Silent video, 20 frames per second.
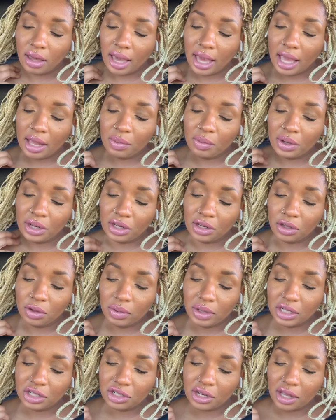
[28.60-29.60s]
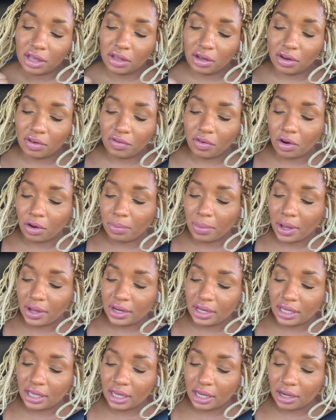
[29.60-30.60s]
and we knew each other for about
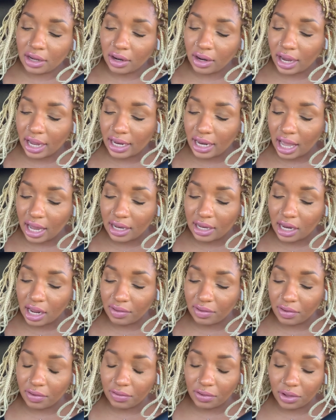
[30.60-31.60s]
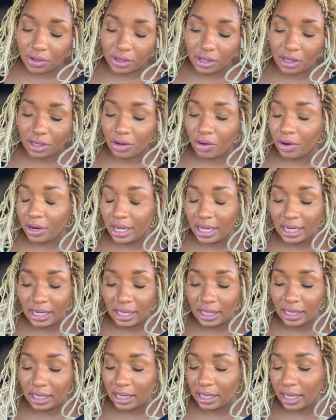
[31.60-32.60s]
a year and had never flirted or
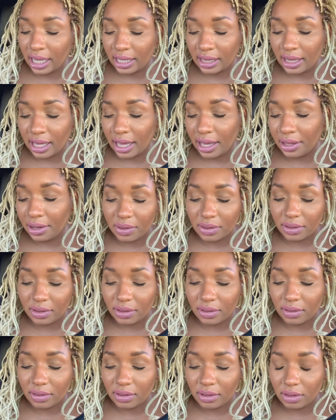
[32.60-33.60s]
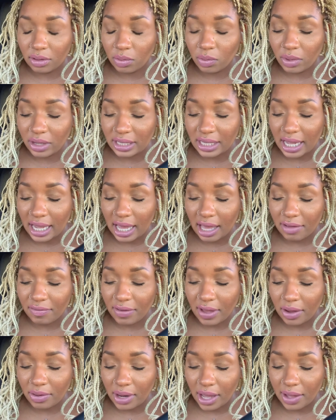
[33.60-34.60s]
anything like that. One day I
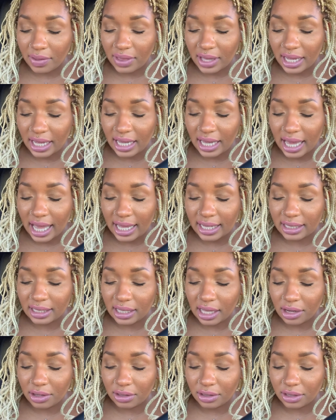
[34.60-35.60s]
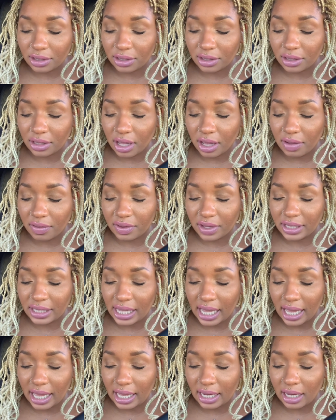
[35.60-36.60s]
found out that he had settlers of
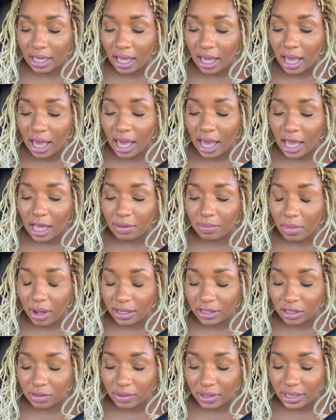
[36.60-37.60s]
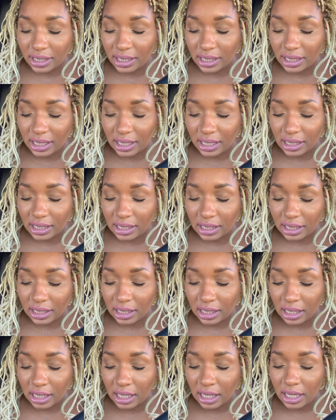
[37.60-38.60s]
Catan and mozzarella sticks,
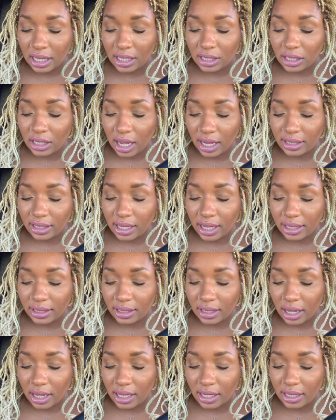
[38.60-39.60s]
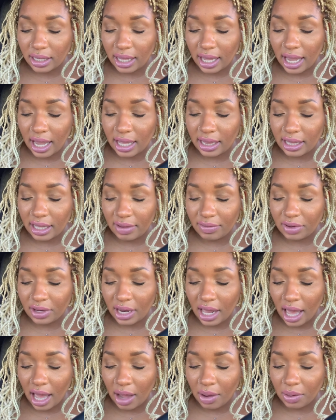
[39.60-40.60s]
dot dot dot, and lived
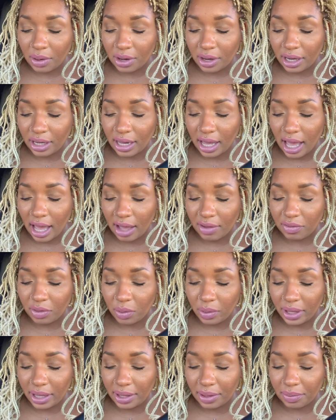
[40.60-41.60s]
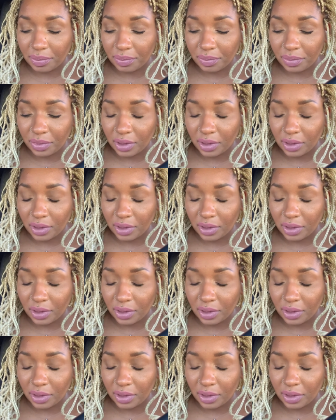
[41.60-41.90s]
an hour and a half away.